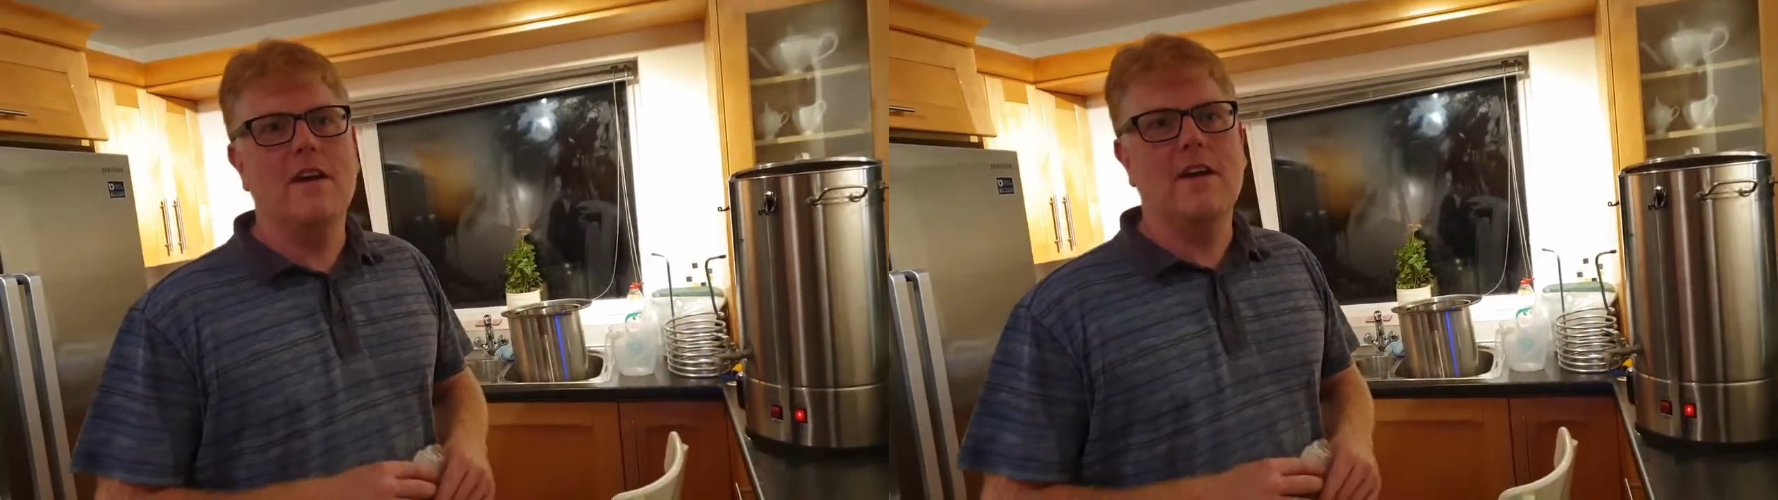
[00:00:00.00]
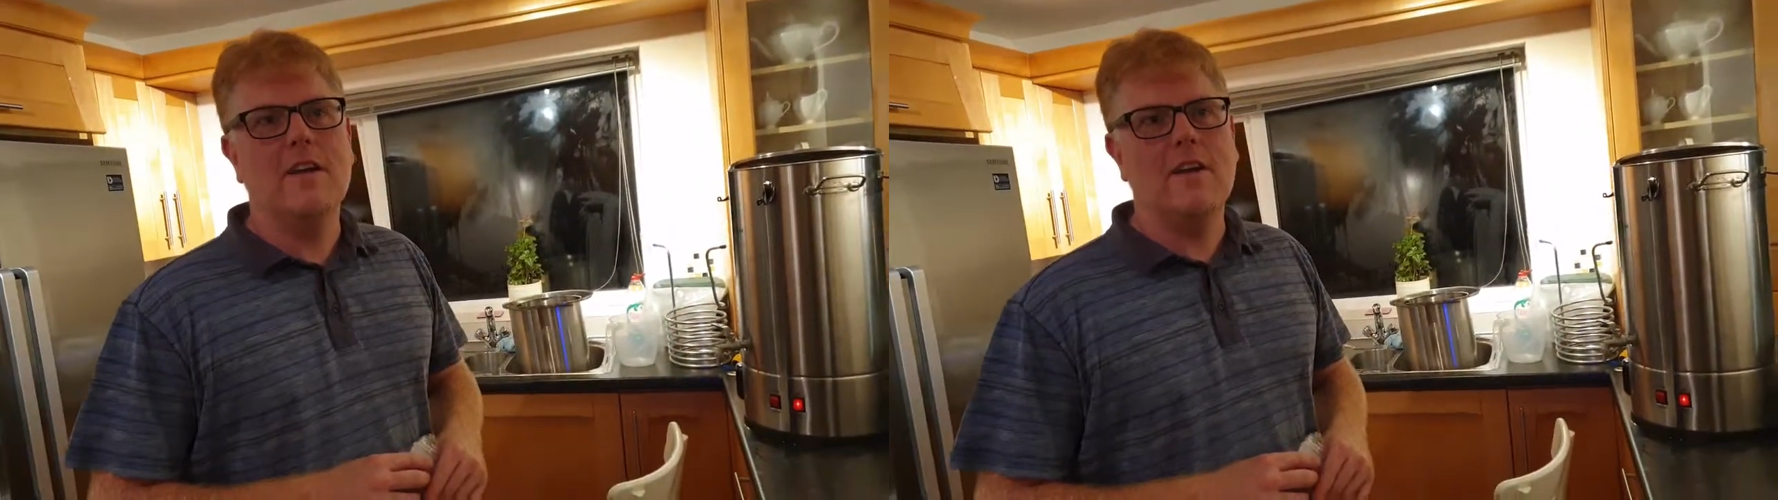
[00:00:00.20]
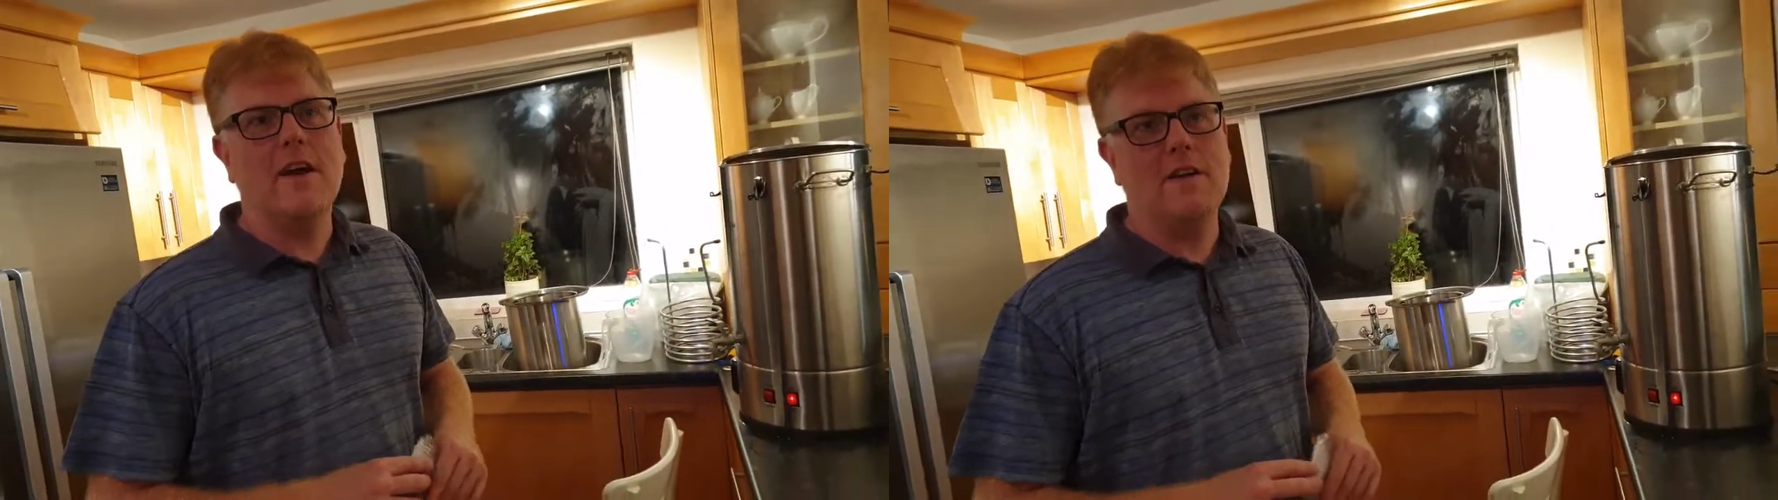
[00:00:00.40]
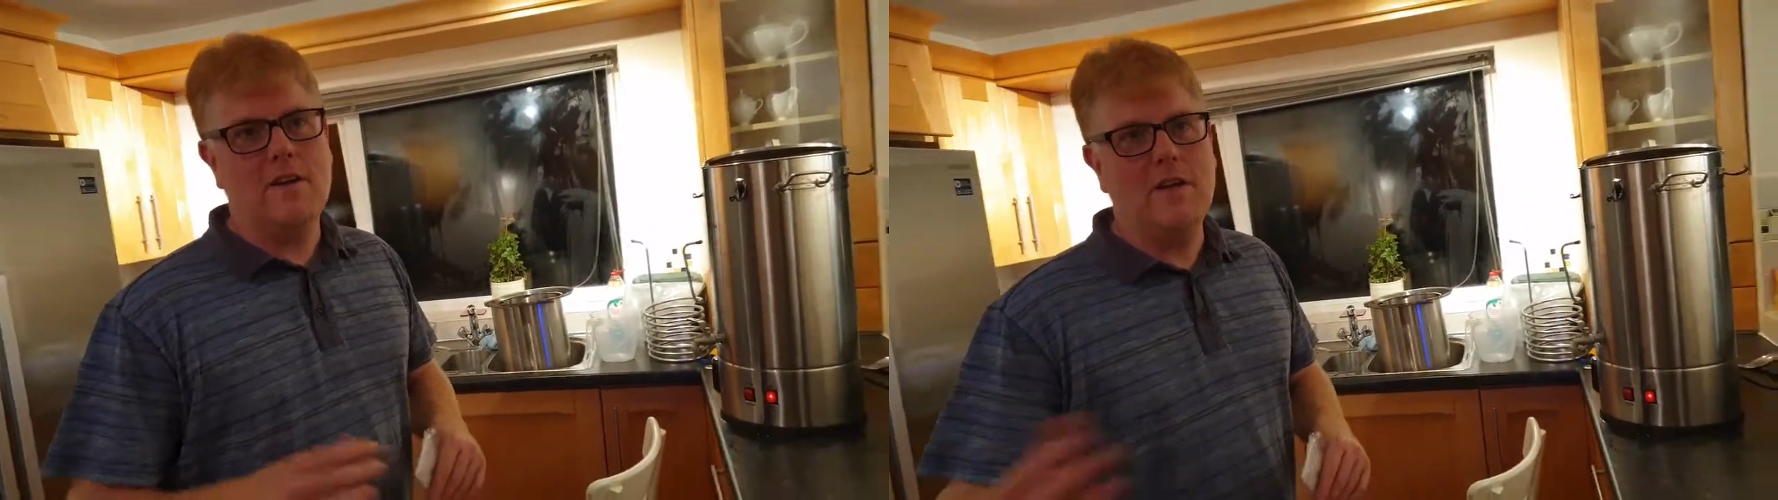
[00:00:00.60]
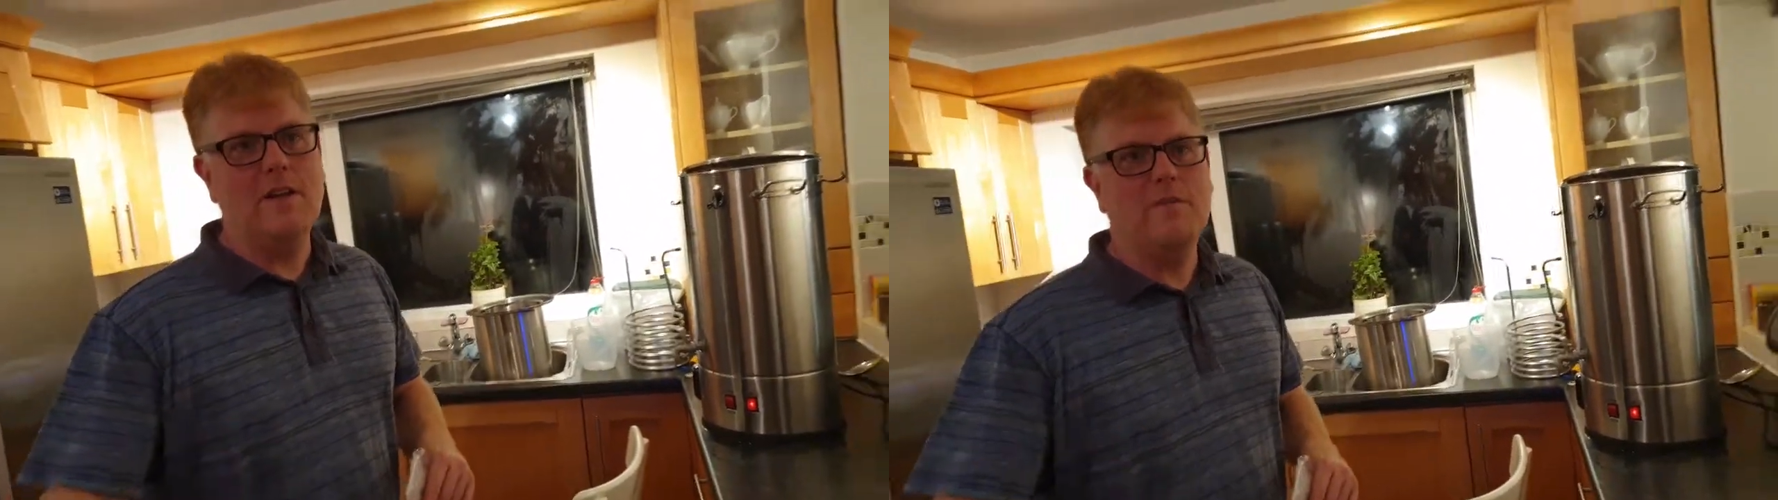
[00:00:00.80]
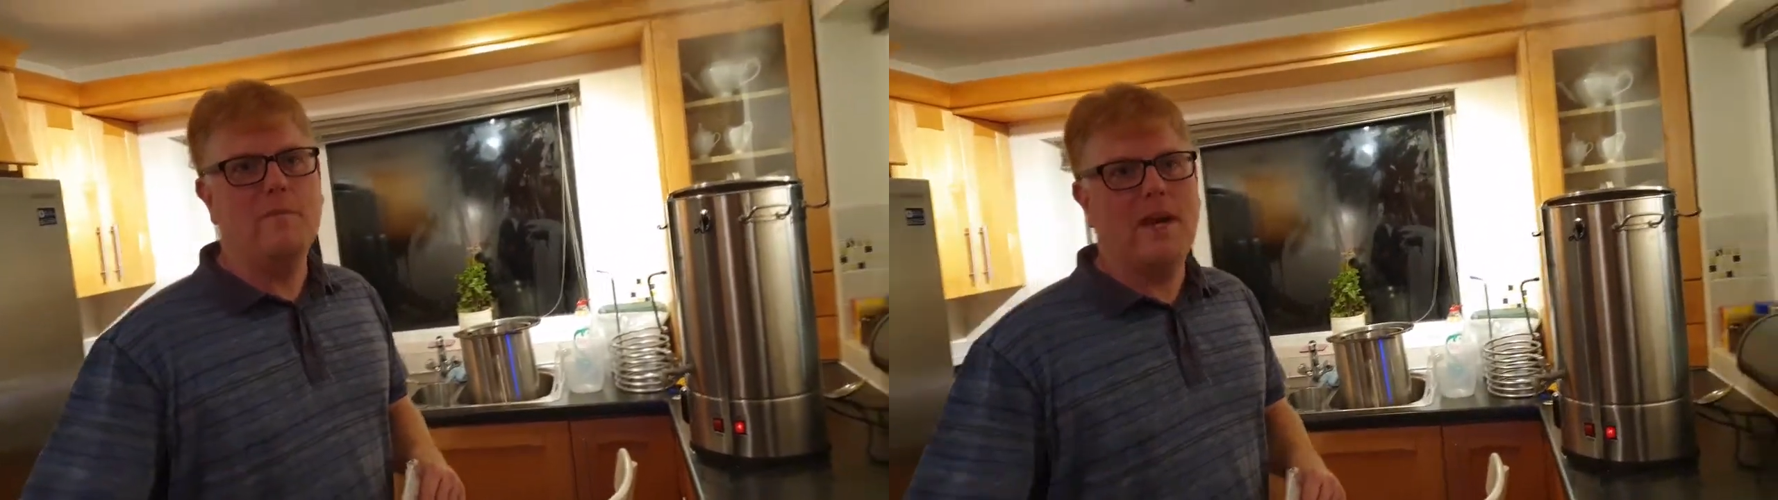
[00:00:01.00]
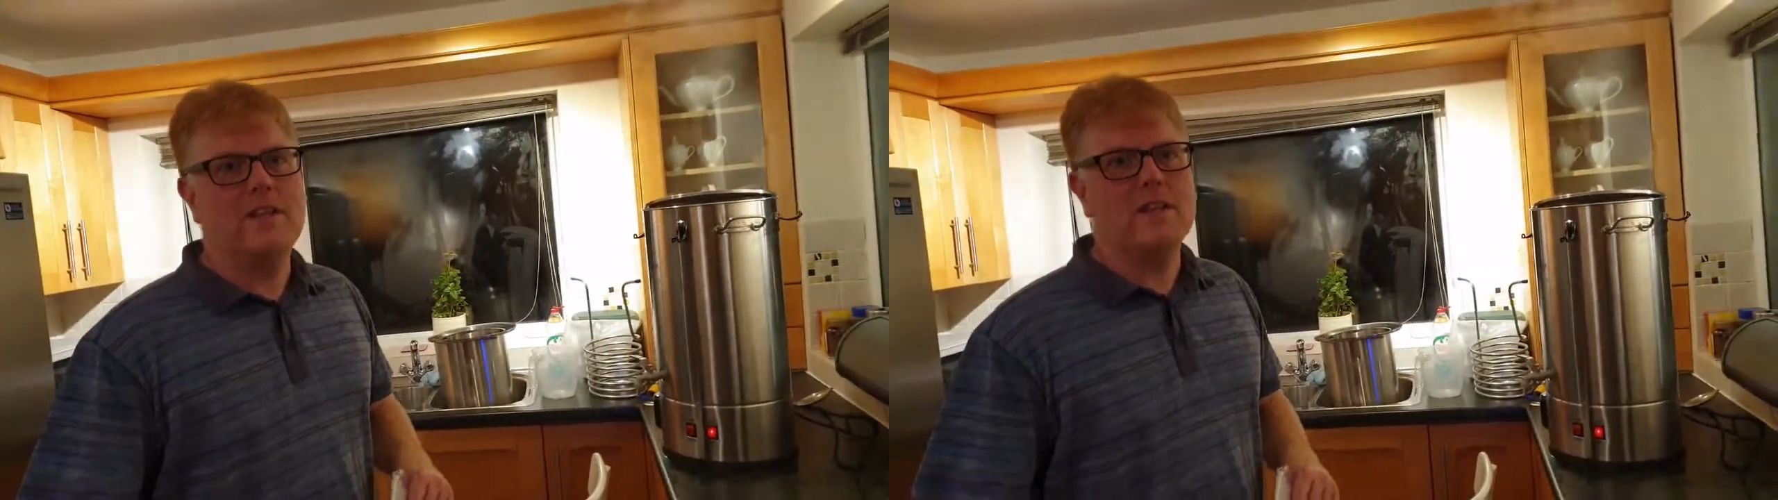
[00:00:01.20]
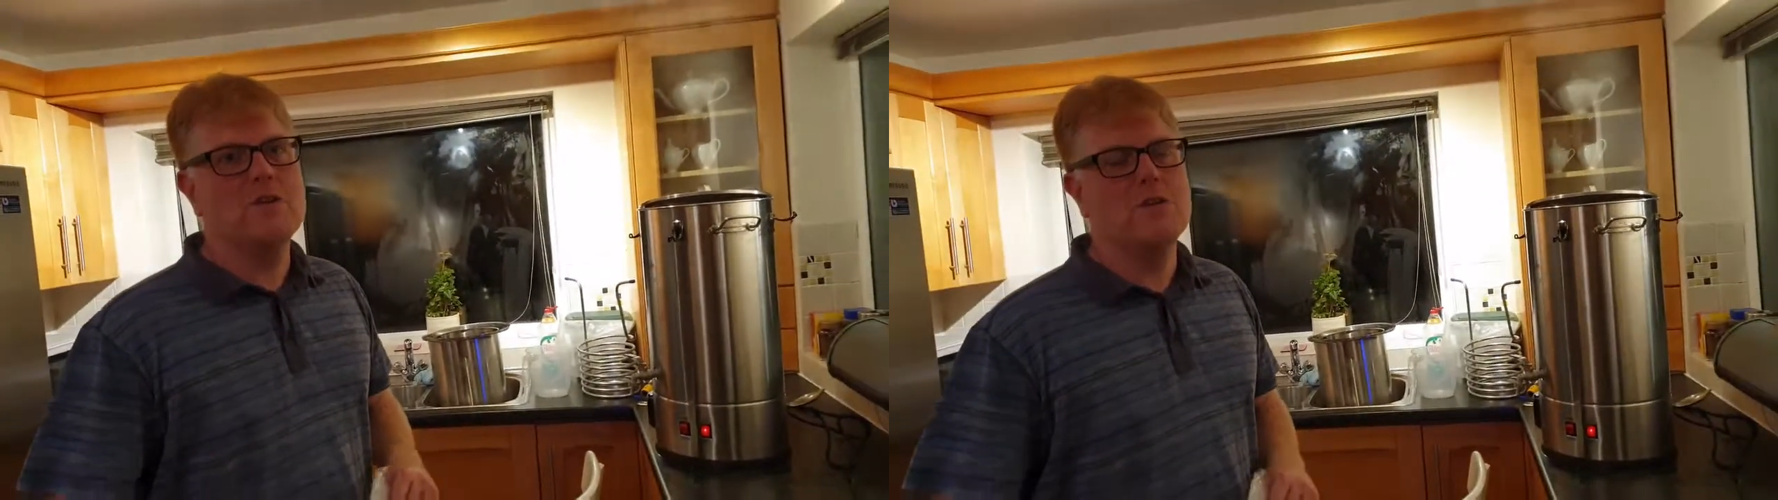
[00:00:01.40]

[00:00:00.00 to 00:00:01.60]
in, uh, in the fermenter.